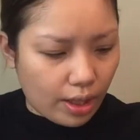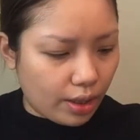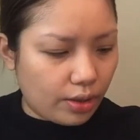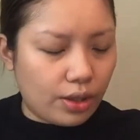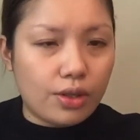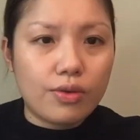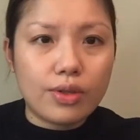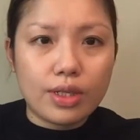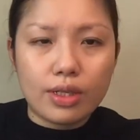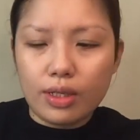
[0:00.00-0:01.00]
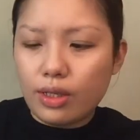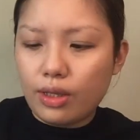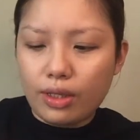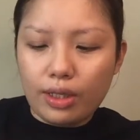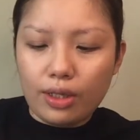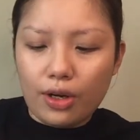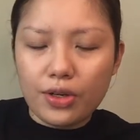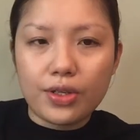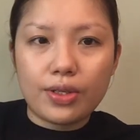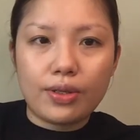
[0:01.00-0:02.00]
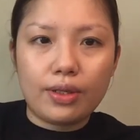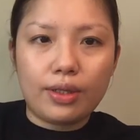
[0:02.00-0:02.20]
I'm gonna use the Nars